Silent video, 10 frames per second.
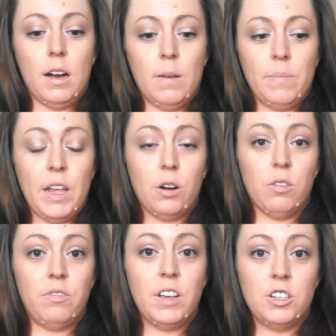They
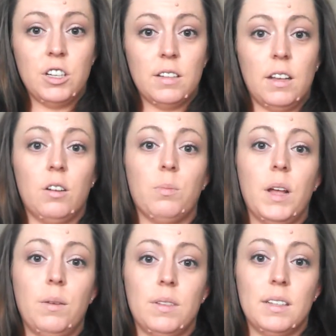don't fidget, they don't
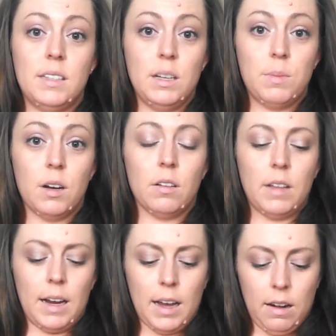play with the seatbelt,
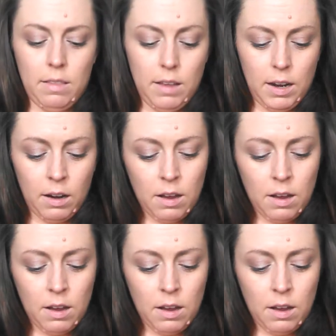that kind of thing.